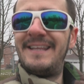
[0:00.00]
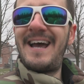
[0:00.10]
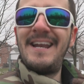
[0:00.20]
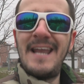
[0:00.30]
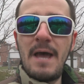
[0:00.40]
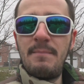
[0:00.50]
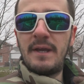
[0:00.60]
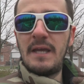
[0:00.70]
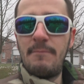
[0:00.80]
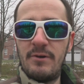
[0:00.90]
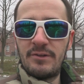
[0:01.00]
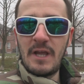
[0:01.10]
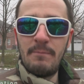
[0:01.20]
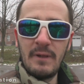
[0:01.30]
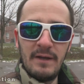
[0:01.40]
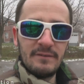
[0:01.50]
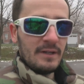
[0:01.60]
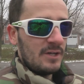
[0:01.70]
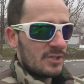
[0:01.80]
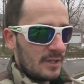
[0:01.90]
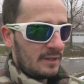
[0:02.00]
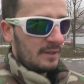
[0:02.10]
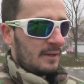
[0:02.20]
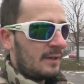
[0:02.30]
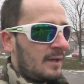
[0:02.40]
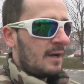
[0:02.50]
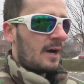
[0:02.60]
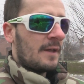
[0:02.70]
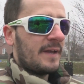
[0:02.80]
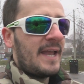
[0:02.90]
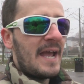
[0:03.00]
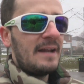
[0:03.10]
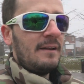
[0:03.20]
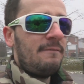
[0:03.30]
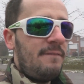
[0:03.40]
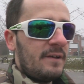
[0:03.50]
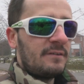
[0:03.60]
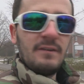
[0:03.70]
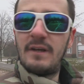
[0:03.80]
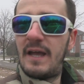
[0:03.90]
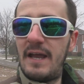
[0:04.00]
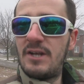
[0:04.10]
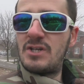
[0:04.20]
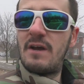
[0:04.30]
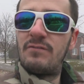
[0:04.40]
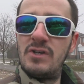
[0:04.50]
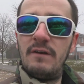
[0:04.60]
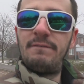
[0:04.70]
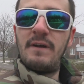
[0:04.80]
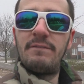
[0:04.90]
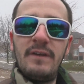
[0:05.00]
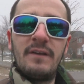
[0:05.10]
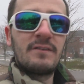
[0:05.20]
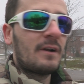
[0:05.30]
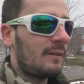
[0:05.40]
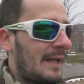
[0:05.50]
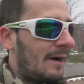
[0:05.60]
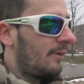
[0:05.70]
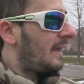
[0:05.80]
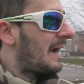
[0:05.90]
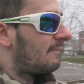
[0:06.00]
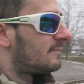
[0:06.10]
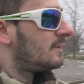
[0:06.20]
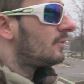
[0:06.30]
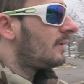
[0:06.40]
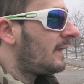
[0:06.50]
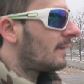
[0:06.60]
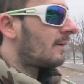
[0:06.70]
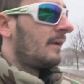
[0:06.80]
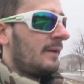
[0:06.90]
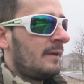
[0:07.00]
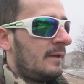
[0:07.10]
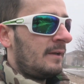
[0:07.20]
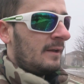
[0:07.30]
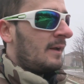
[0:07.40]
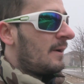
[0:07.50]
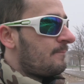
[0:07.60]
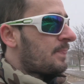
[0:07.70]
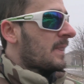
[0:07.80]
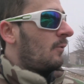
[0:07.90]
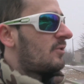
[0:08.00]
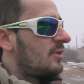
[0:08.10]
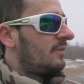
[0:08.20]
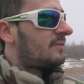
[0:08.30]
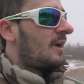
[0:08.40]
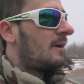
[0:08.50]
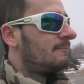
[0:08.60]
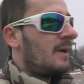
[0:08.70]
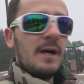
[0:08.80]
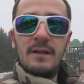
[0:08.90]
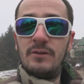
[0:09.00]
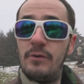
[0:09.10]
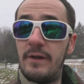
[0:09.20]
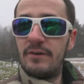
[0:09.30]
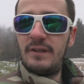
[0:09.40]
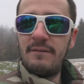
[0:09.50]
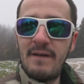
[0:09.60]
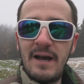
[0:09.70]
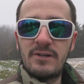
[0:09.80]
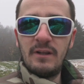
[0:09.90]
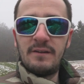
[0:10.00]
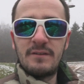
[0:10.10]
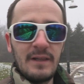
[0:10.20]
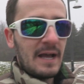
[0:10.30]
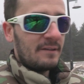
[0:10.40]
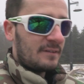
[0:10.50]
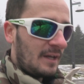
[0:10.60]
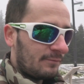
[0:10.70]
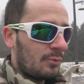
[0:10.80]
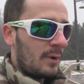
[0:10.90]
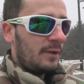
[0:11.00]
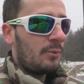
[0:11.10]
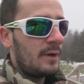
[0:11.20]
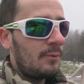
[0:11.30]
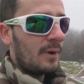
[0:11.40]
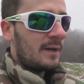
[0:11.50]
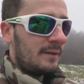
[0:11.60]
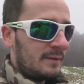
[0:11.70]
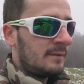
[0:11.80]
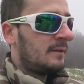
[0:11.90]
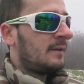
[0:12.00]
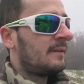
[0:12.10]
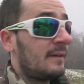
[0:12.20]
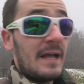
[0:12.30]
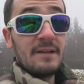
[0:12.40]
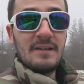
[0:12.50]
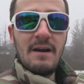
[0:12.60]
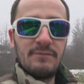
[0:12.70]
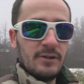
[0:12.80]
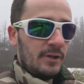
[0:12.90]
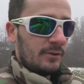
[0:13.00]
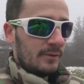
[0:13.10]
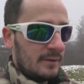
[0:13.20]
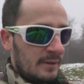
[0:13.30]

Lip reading: dynamic image stabilization on the Canon Vixia HF G50. It's a cloudy afternoon here, which is New Year's Eve actually. It's the last day of 2021, the last afternoon.